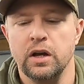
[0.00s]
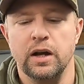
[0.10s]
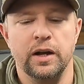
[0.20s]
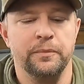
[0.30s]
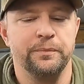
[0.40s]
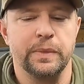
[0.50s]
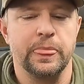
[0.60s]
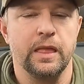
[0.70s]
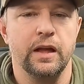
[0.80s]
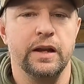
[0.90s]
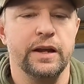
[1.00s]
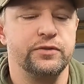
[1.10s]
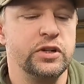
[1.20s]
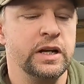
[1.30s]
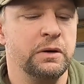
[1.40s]
An
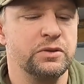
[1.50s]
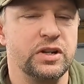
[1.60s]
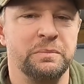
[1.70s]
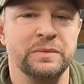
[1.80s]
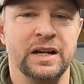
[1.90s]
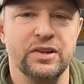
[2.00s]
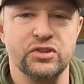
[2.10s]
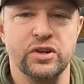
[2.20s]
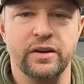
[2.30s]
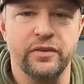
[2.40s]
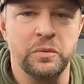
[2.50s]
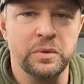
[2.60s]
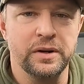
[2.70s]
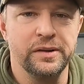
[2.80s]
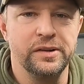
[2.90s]
FG knot, which I'm not sure if I'm
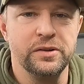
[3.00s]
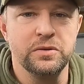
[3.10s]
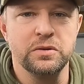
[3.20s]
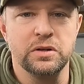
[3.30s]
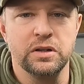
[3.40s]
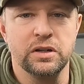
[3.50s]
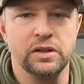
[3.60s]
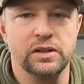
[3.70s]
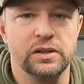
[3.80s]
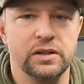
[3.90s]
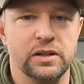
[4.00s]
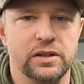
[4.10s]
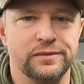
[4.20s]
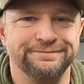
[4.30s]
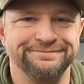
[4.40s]
going to do
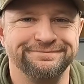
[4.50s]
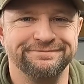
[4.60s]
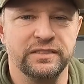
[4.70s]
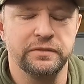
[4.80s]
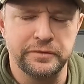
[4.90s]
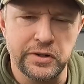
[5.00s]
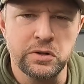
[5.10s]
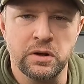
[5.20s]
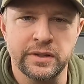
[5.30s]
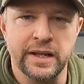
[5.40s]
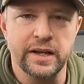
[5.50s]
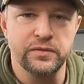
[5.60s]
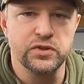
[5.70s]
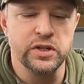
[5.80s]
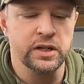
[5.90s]
a video on that
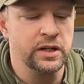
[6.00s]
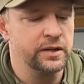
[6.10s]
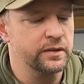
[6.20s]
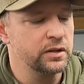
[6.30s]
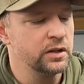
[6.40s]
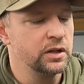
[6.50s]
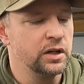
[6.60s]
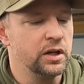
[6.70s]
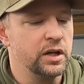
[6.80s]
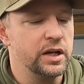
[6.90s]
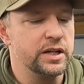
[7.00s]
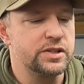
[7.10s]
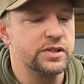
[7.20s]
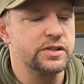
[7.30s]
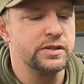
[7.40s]
FG knot.
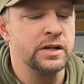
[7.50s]
It's